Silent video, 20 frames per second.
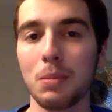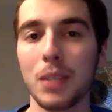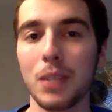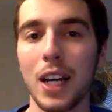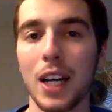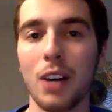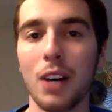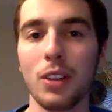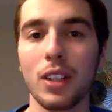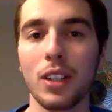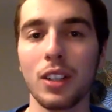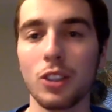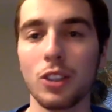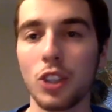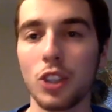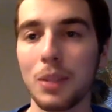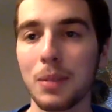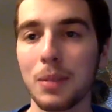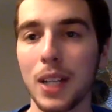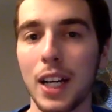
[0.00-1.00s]
down on a
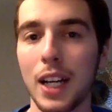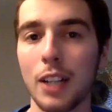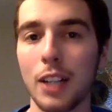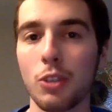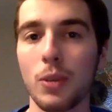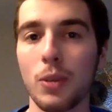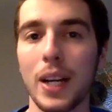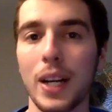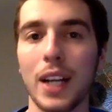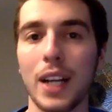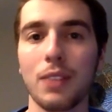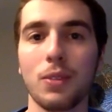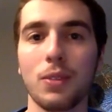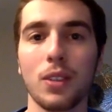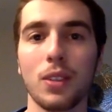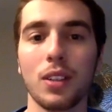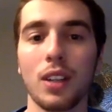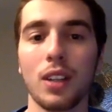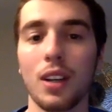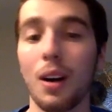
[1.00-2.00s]
cheap contract
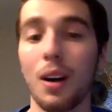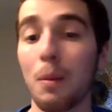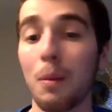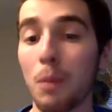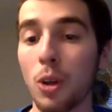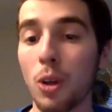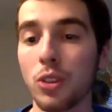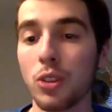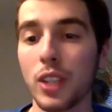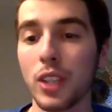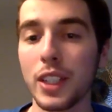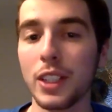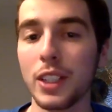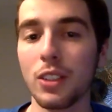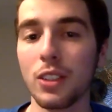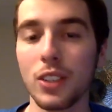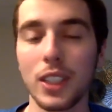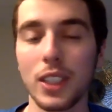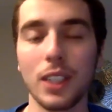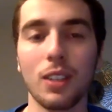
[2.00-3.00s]
for a
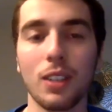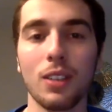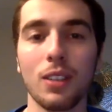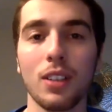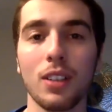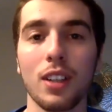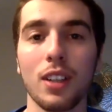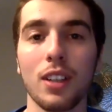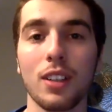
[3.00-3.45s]
multi-year deal,